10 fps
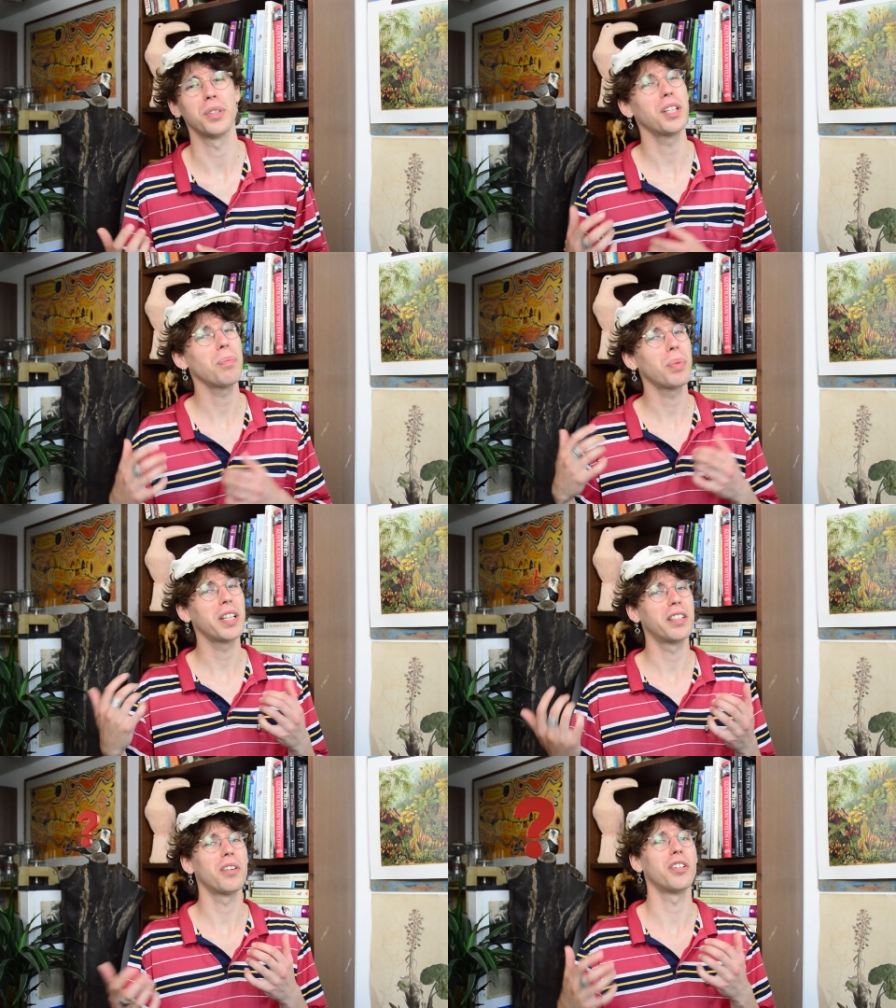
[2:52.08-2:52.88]
simply
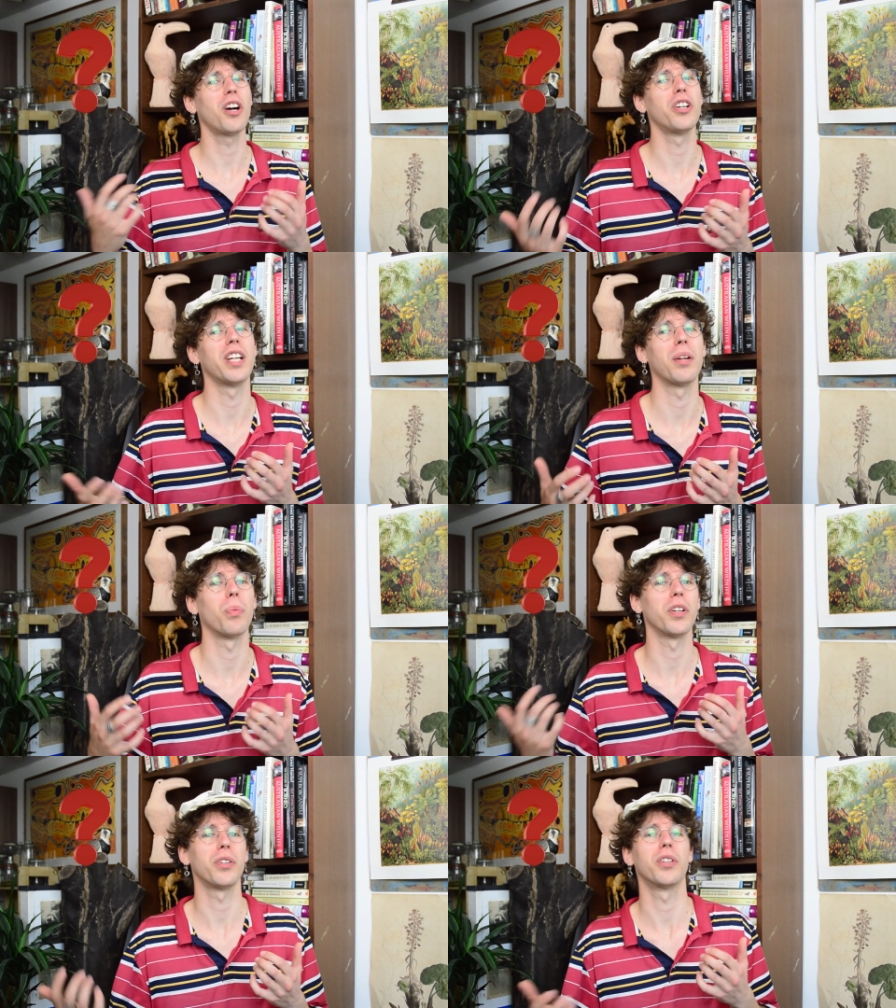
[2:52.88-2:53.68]
don't know yet
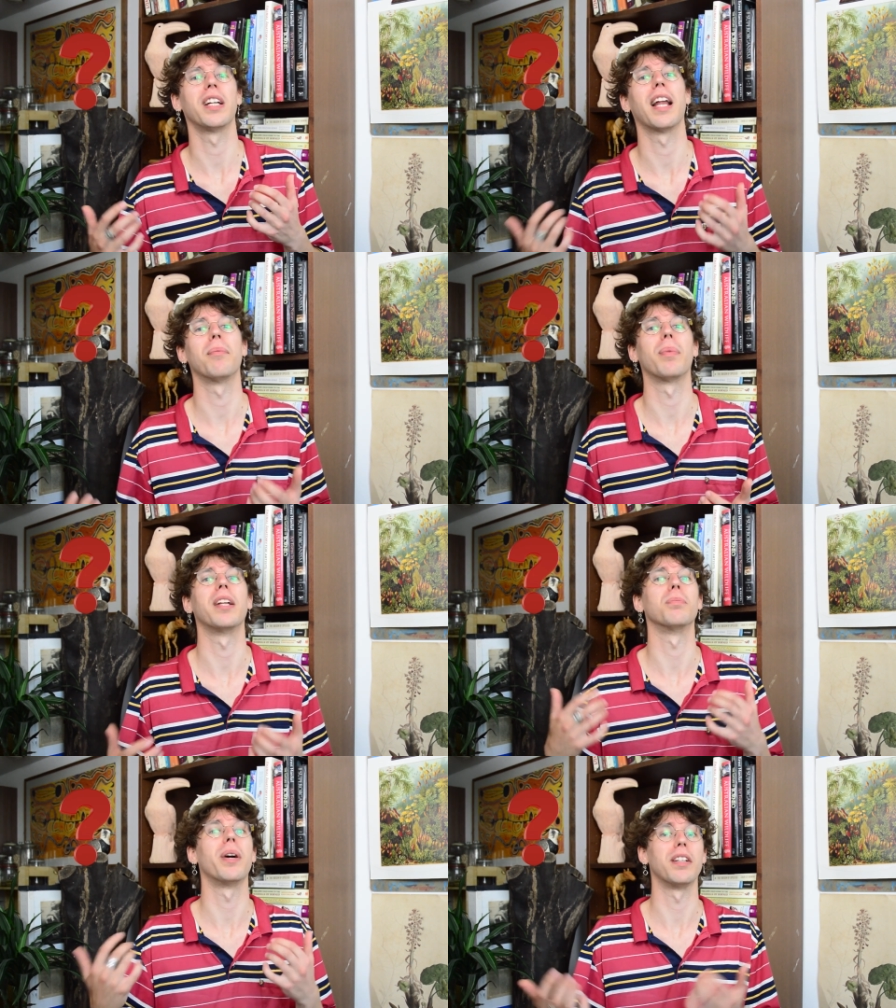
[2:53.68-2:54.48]
what early land
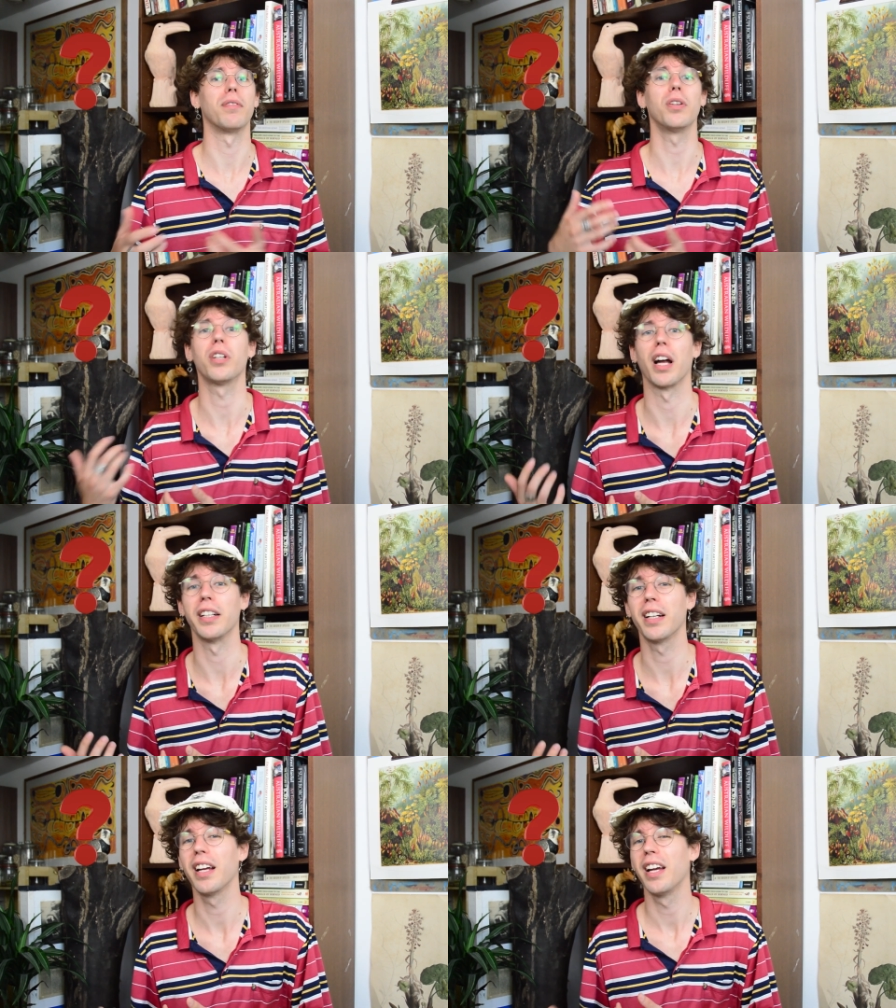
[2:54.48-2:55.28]
plants might have looked
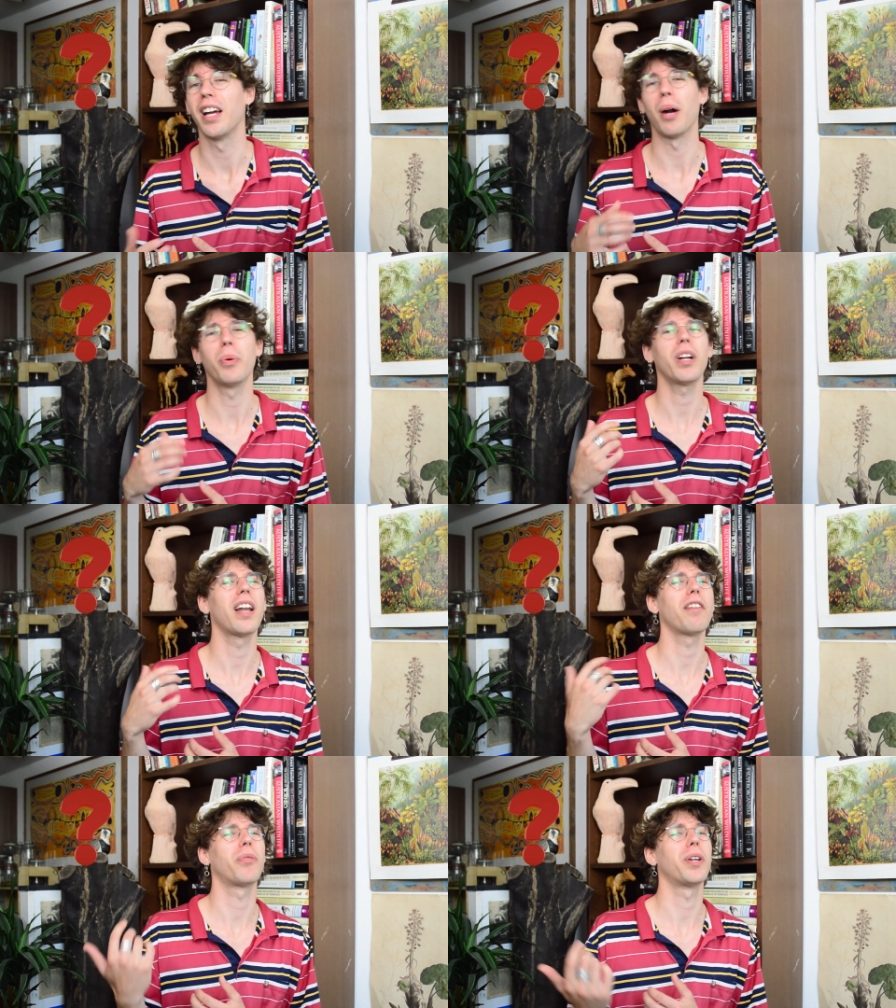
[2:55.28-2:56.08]
like, and we are
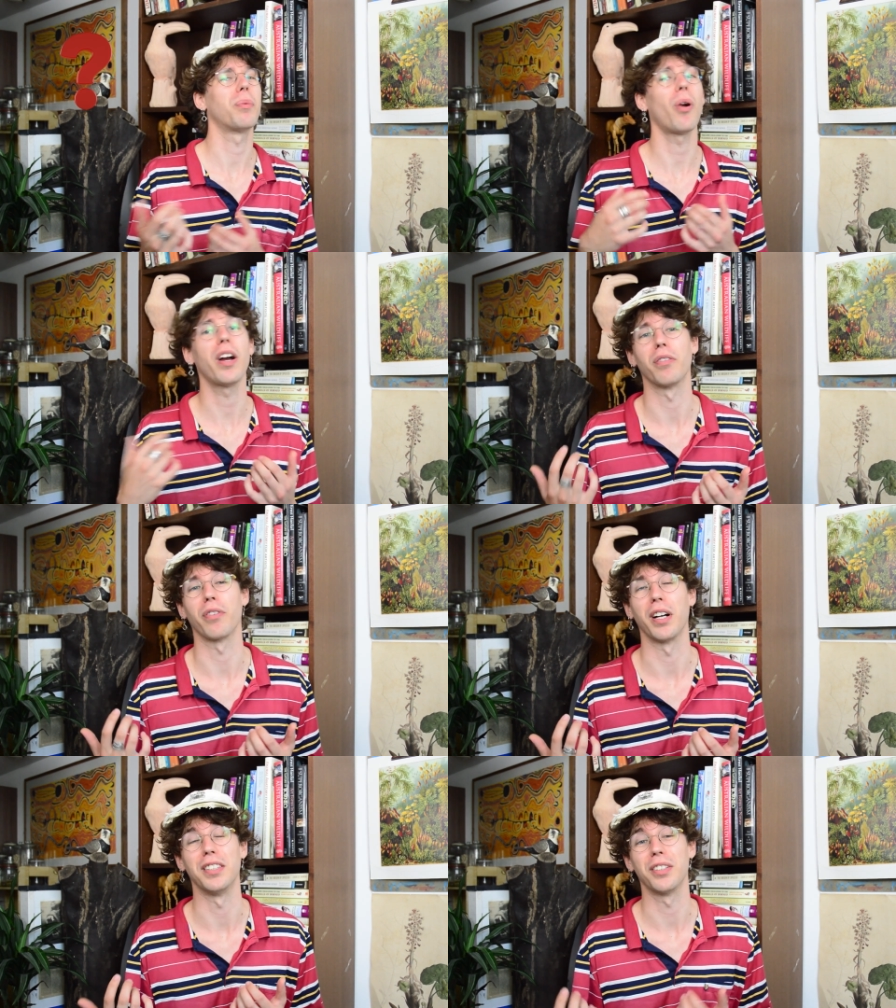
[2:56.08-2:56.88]
left with the
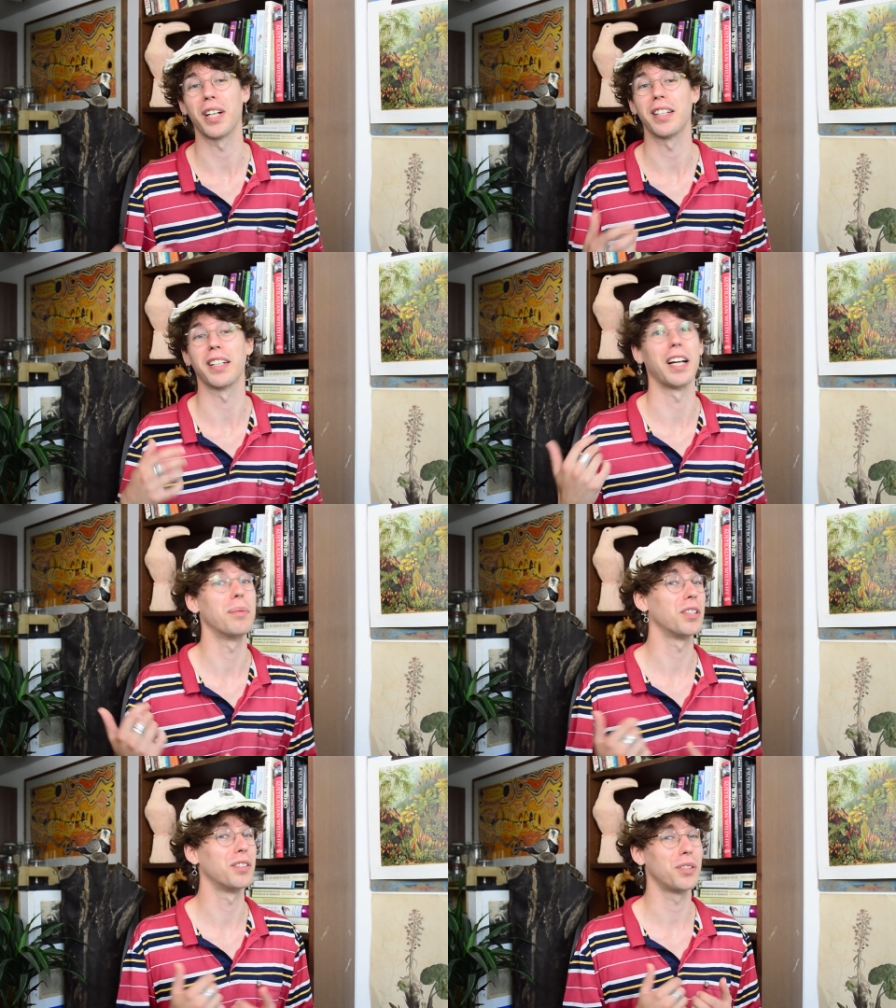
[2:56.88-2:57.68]
bryophytes to get a
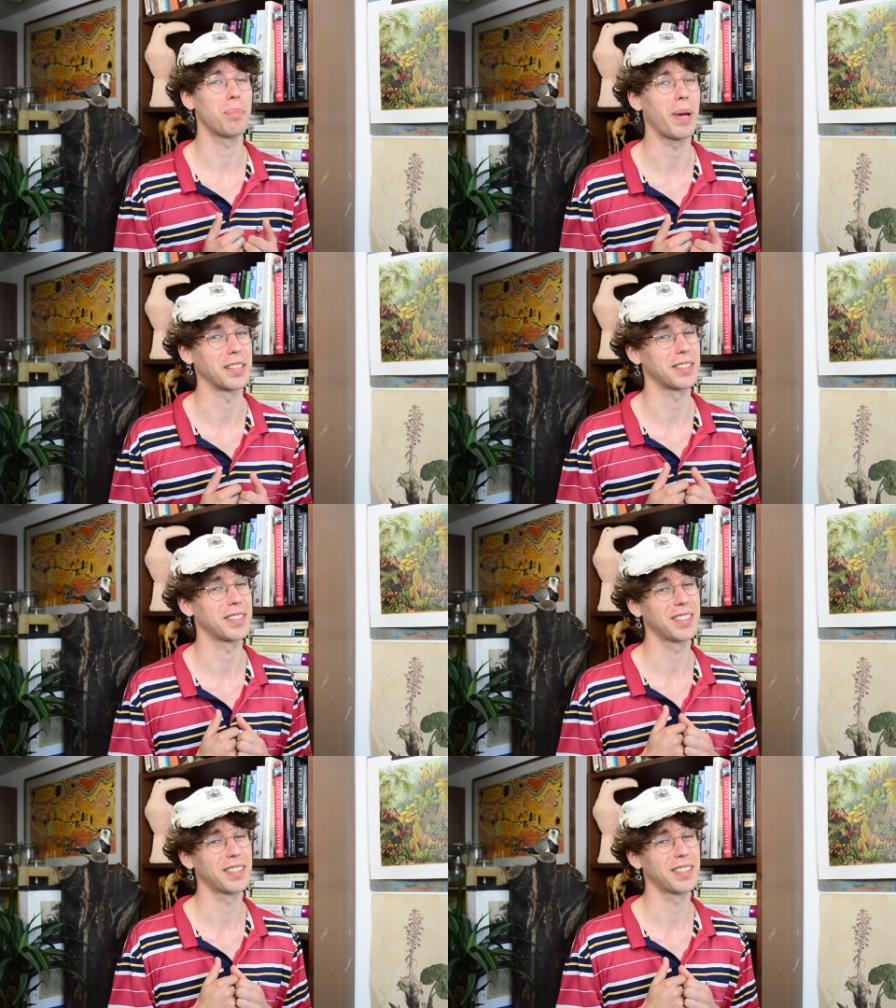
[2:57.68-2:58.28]
glimpse into the past.